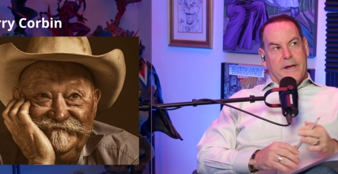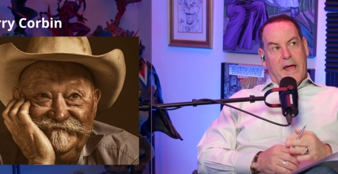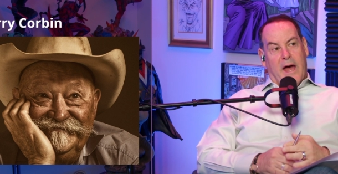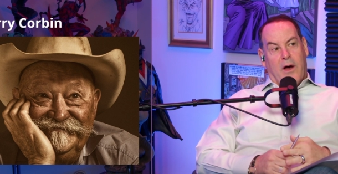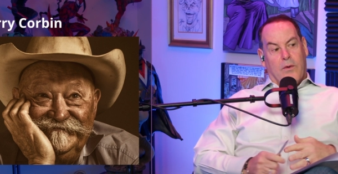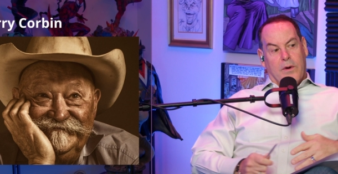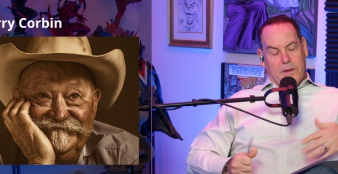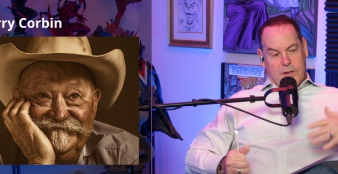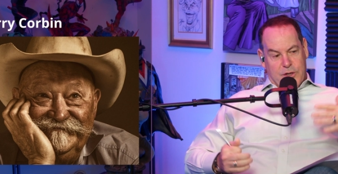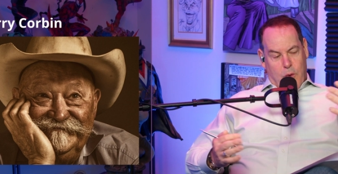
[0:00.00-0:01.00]
Speaker 1: Now,
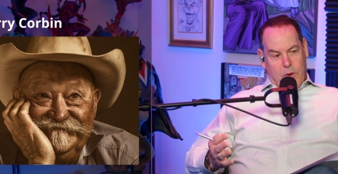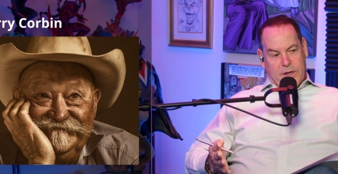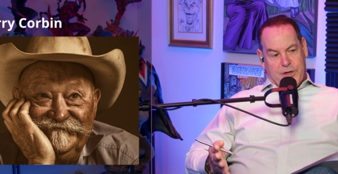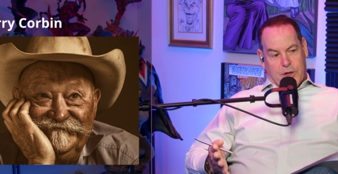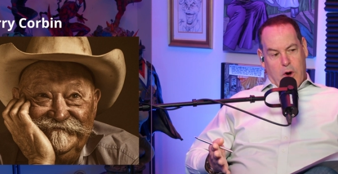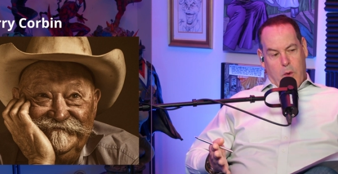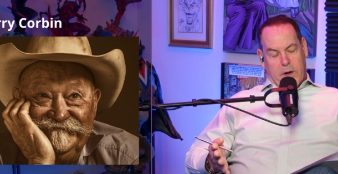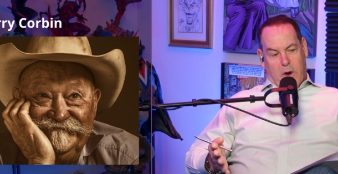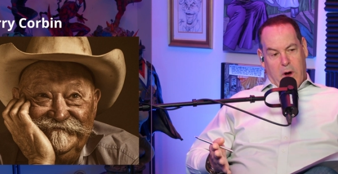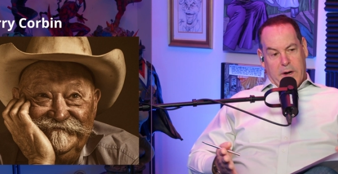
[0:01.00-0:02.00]
the tour that you're
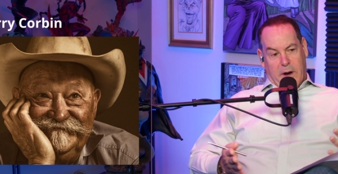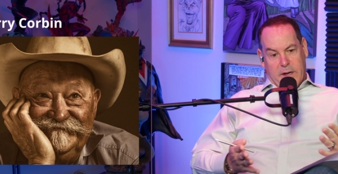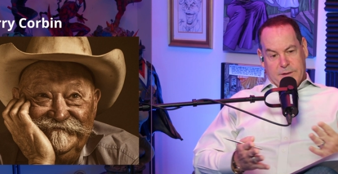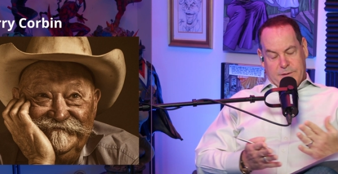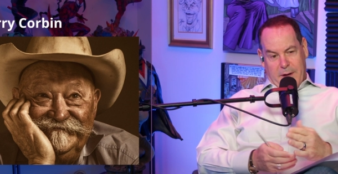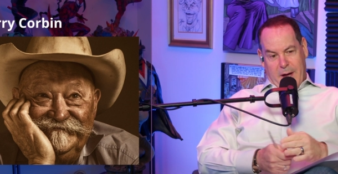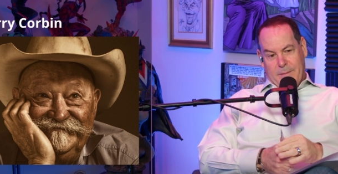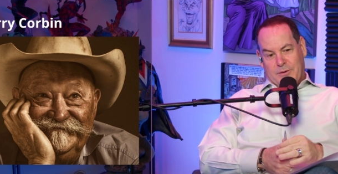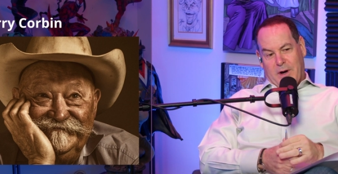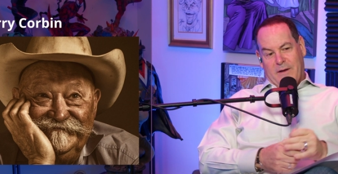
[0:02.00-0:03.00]
going on is
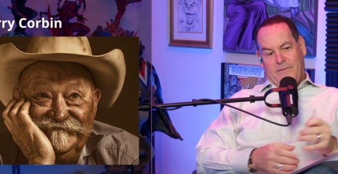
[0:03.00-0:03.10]
I'm trying to